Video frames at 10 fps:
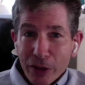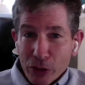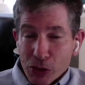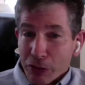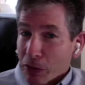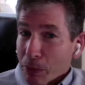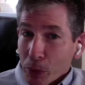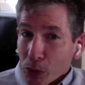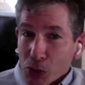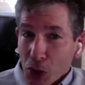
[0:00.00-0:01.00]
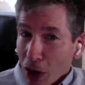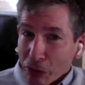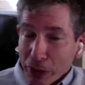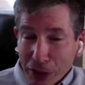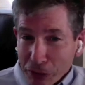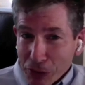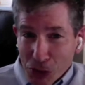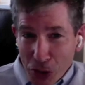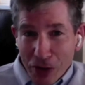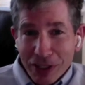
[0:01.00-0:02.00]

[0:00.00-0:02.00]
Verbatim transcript: There's different booths offering different